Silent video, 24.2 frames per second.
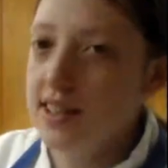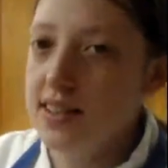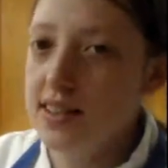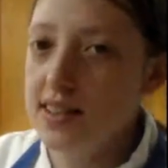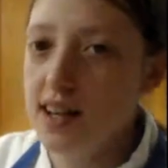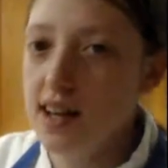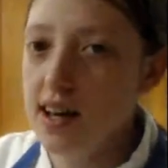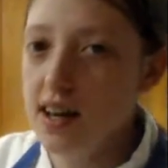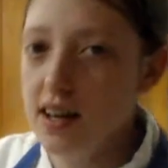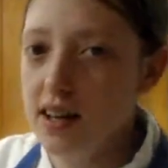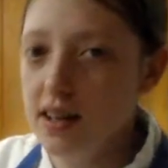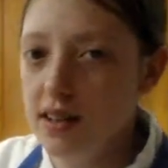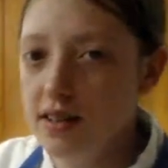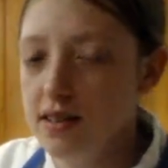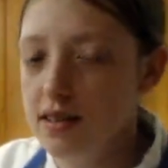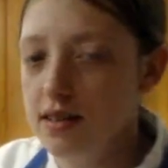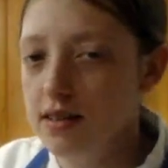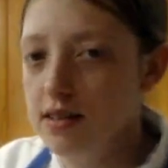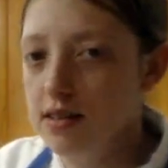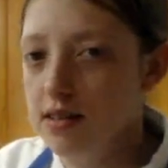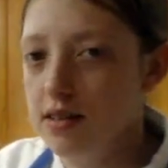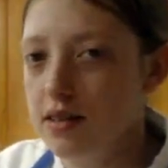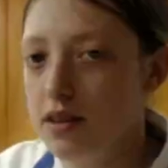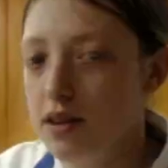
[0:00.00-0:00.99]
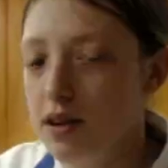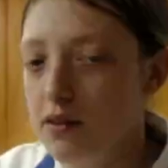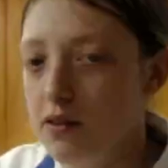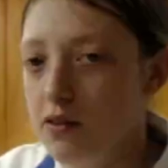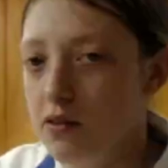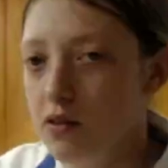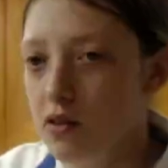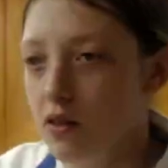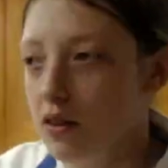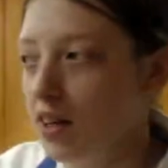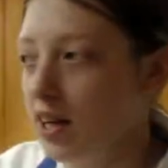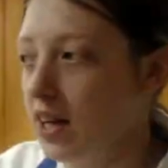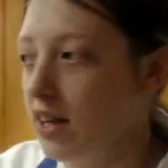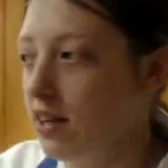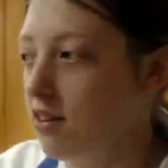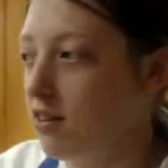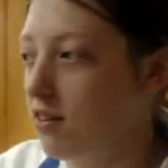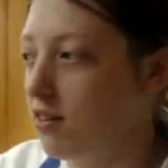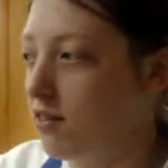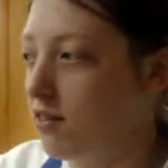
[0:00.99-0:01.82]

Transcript: aside oh, yeah, stuff for later.